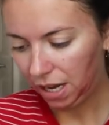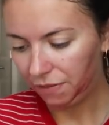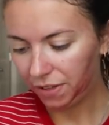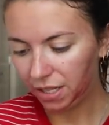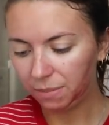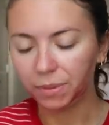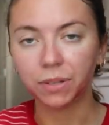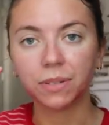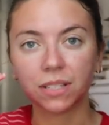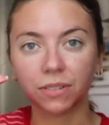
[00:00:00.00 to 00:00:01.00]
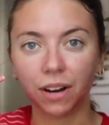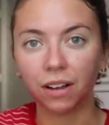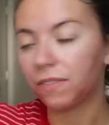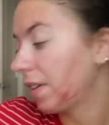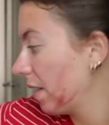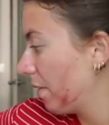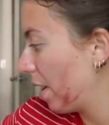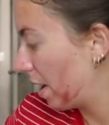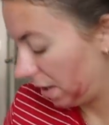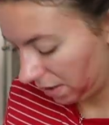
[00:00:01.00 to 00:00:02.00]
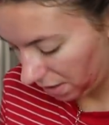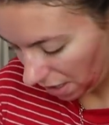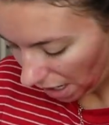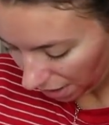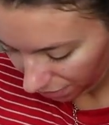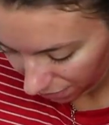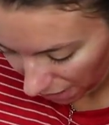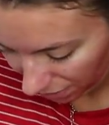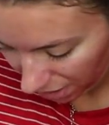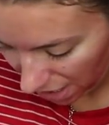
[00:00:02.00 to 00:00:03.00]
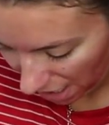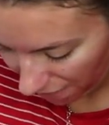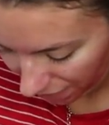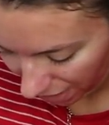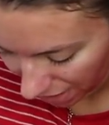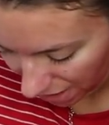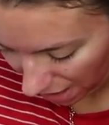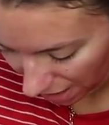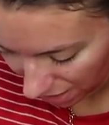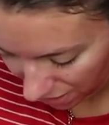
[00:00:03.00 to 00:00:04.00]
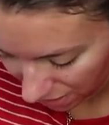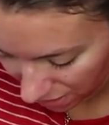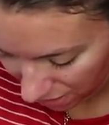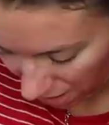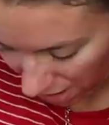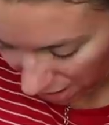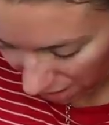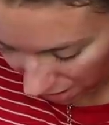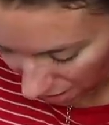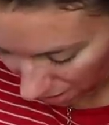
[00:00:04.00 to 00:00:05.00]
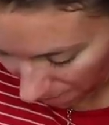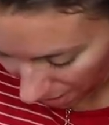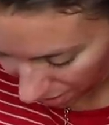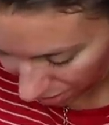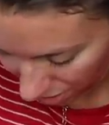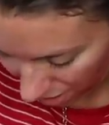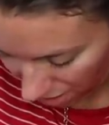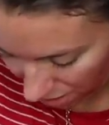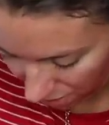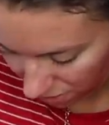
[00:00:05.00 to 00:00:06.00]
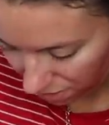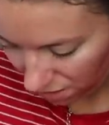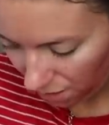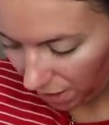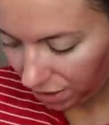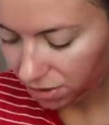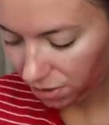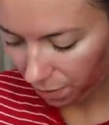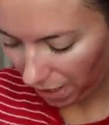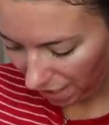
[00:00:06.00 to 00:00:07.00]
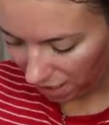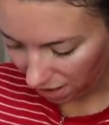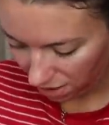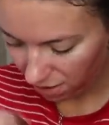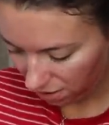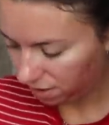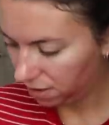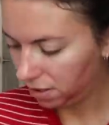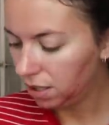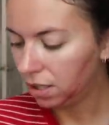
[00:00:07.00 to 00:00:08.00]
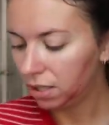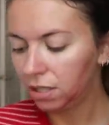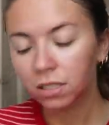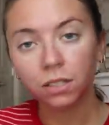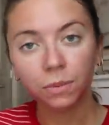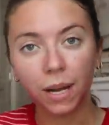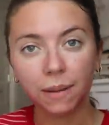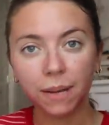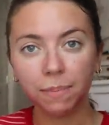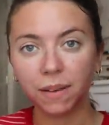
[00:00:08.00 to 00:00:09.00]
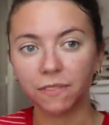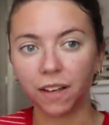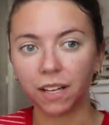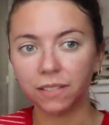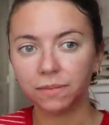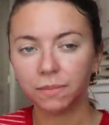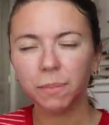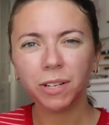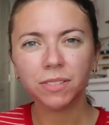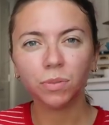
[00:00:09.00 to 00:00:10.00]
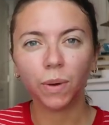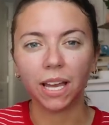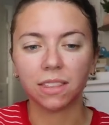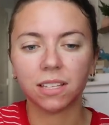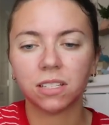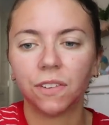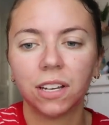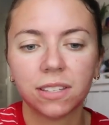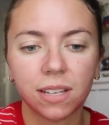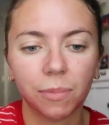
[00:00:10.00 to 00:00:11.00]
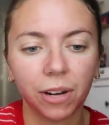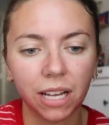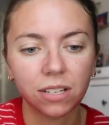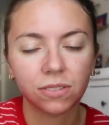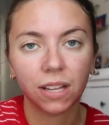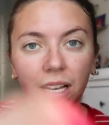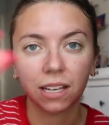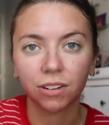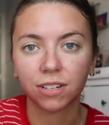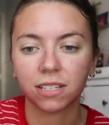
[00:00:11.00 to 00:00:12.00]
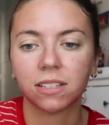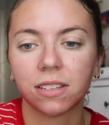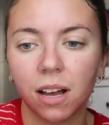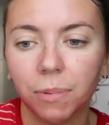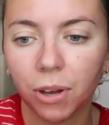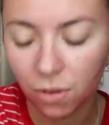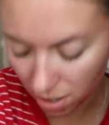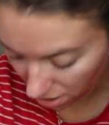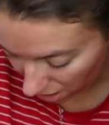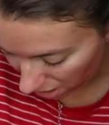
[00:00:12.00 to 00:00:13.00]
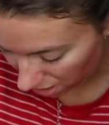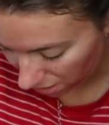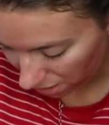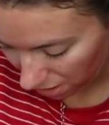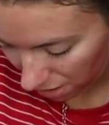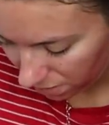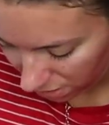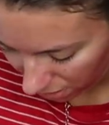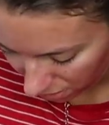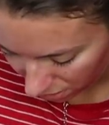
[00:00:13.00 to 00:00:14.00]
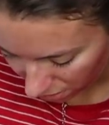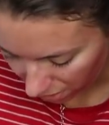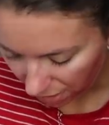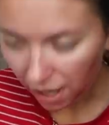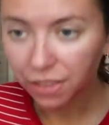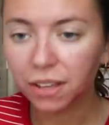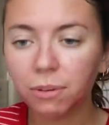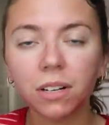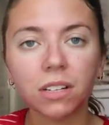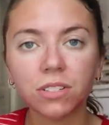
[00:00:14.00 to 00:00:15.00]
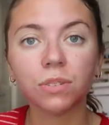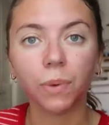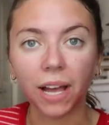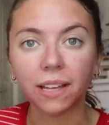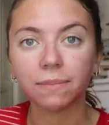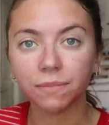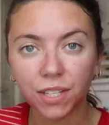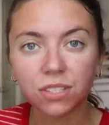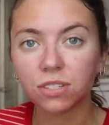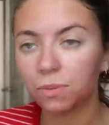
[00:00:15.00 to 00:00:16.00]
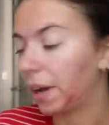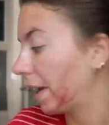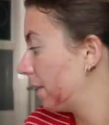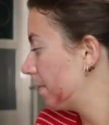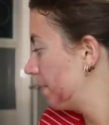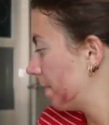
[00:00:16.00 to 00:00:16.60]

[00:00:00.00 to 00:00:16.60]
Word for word: I feel like blue is a crowd favorite. I don't really have like nice nail polishes. Oh, I could do white. White might be fun. Maybe I'll do white. That's fun and summery and do like an iridescent top coat on it. It's like dark. I think we're gonna do white. Let's do white.